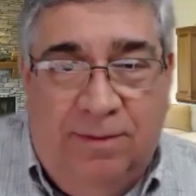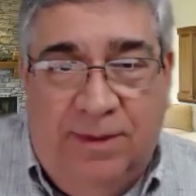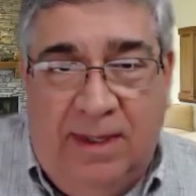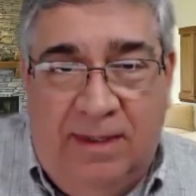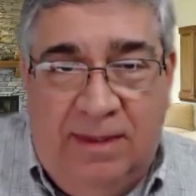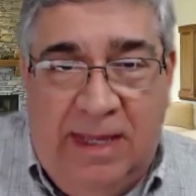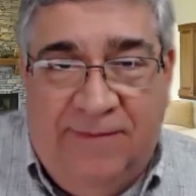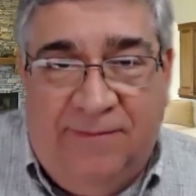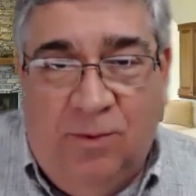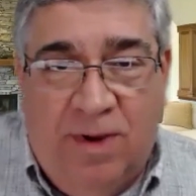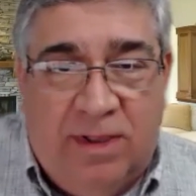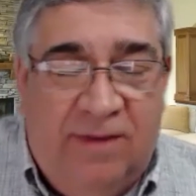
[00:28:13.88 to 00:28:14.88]
the
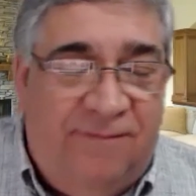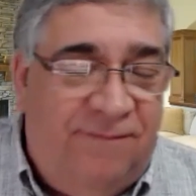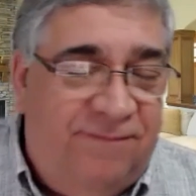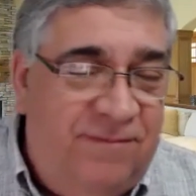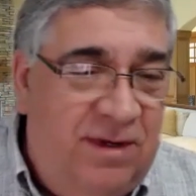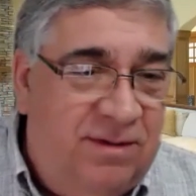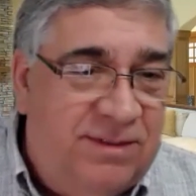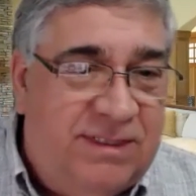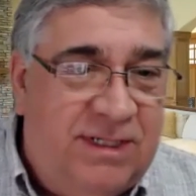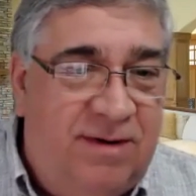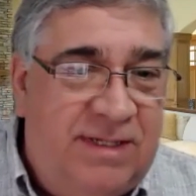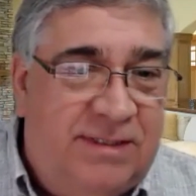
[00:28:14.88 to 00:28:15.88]
Evan Wycliff, you know,
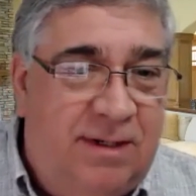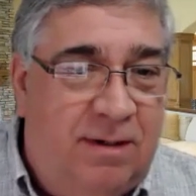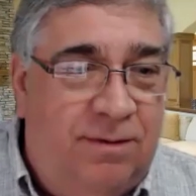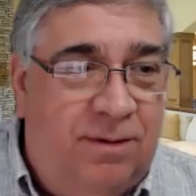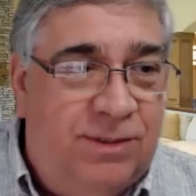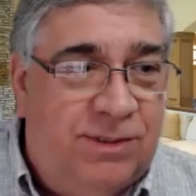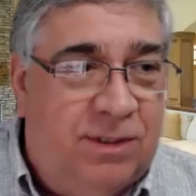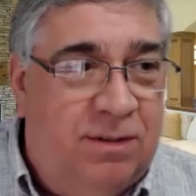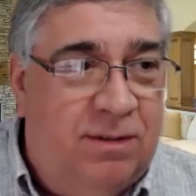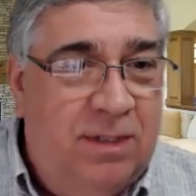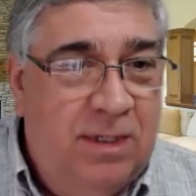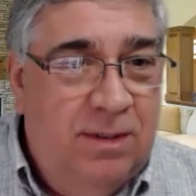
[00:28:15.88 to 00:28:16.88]
series there.
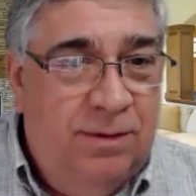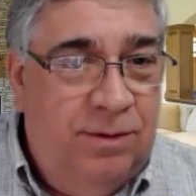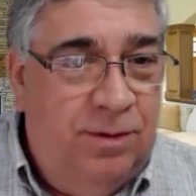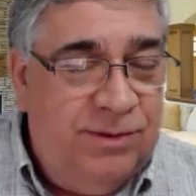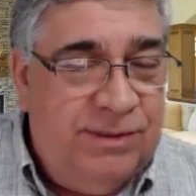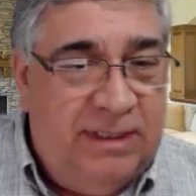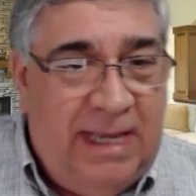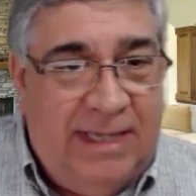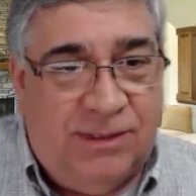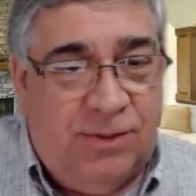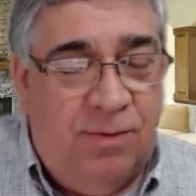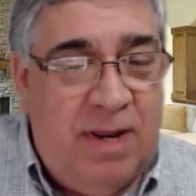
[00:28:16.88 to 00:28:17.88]
Those
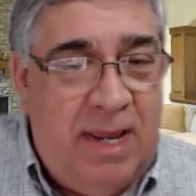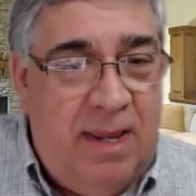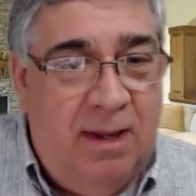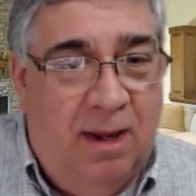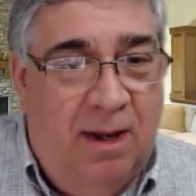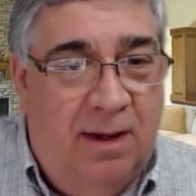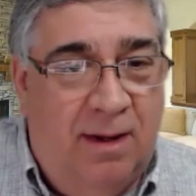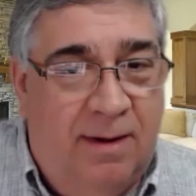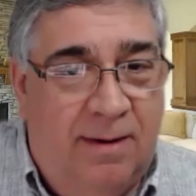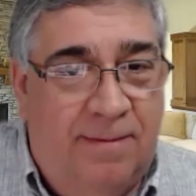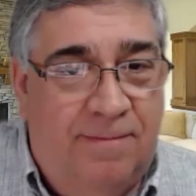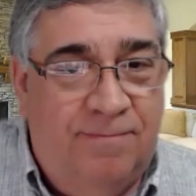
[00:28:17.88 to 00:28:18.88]
last 3,
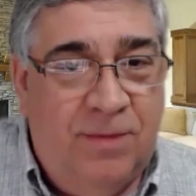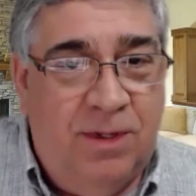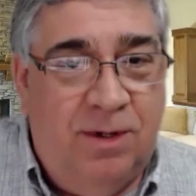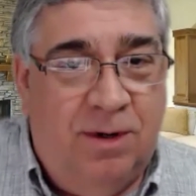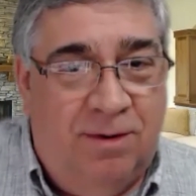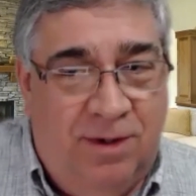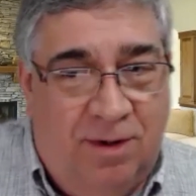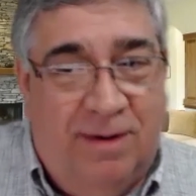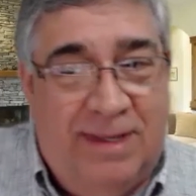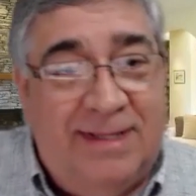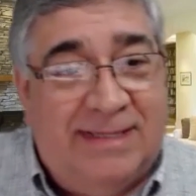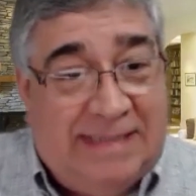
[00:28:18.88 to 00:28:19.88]
you're
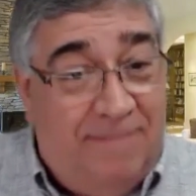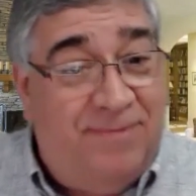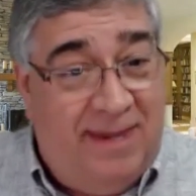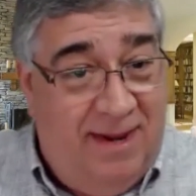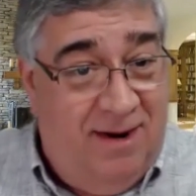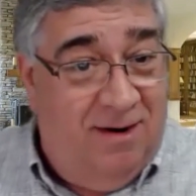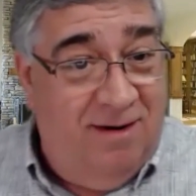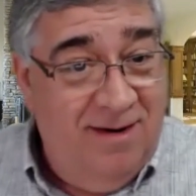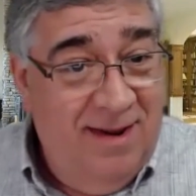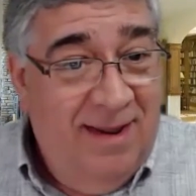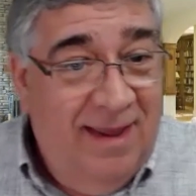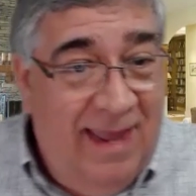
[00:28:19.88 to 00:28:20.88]
into something here,
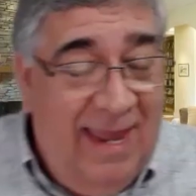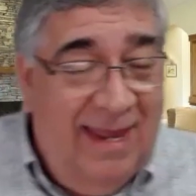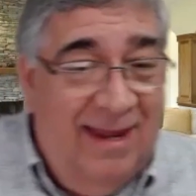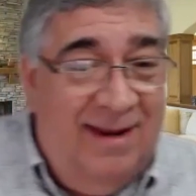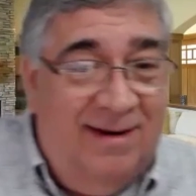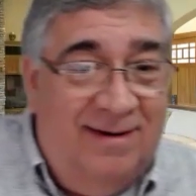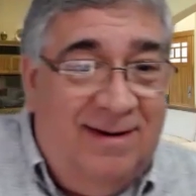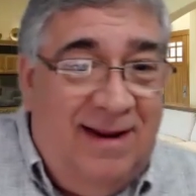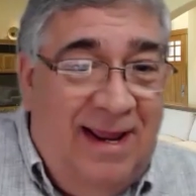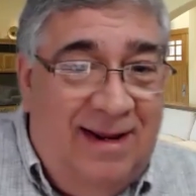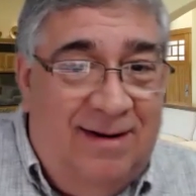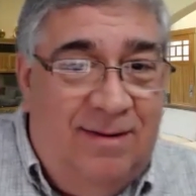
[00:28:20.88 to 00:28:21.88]

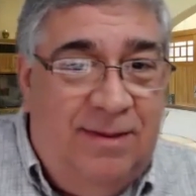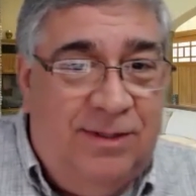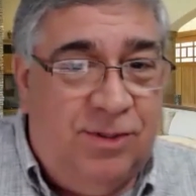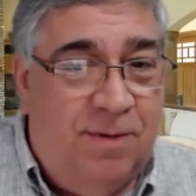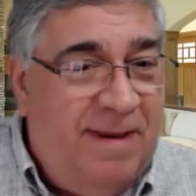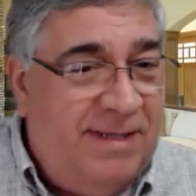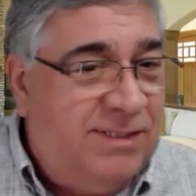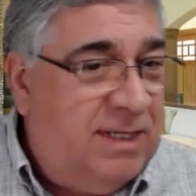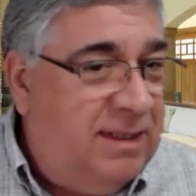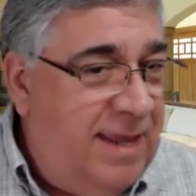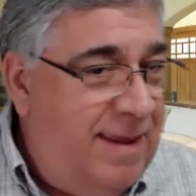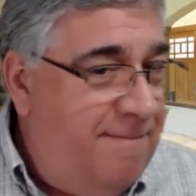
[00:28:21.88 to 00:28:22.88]
and these are
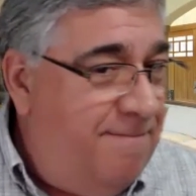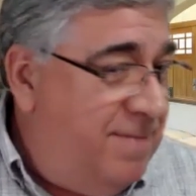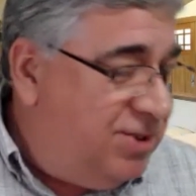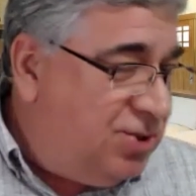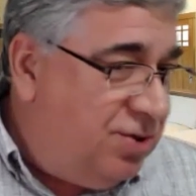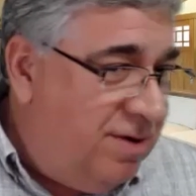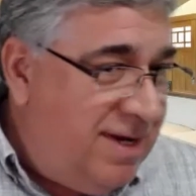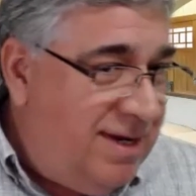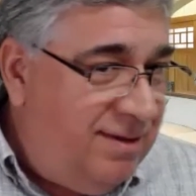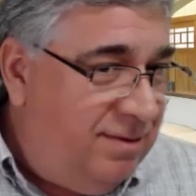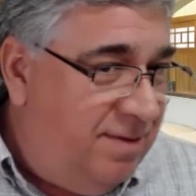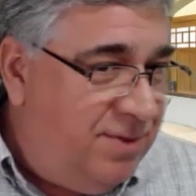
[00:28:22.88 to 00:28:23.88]
basically
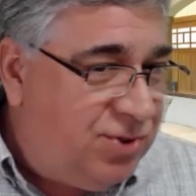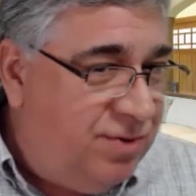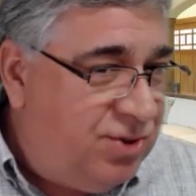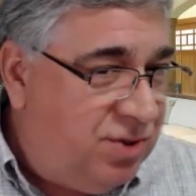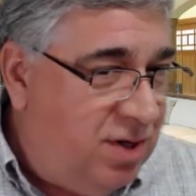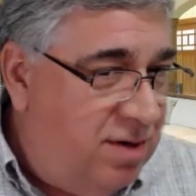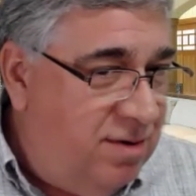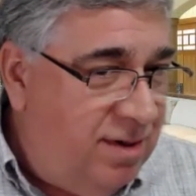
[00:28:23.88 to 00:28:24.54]
the mystery genre.